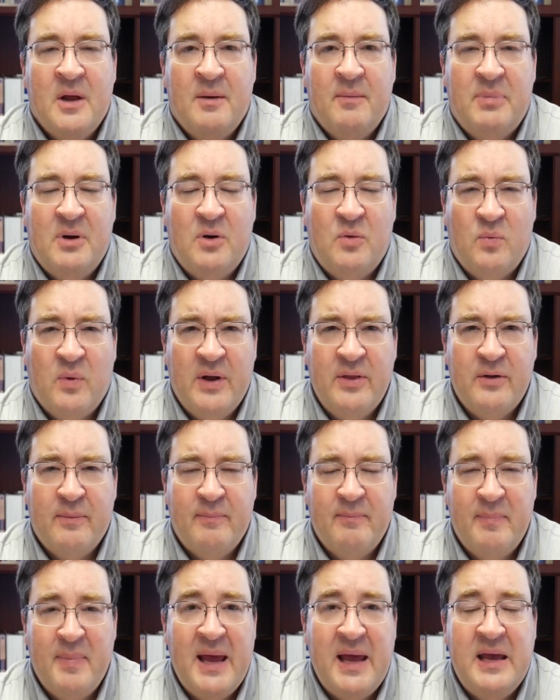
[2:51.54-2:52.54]
but rather
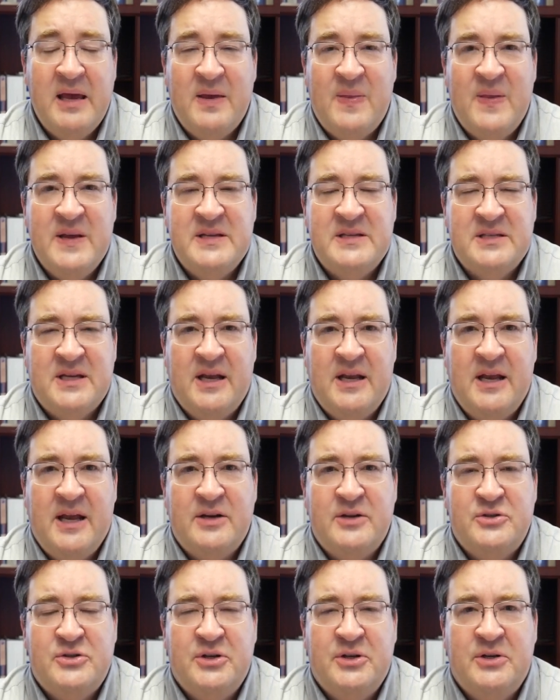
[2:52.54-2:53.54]
make this
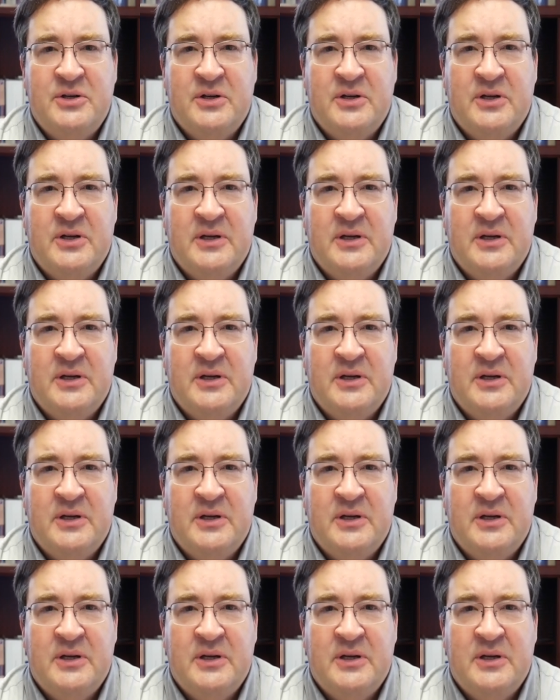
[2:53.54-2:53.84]
connection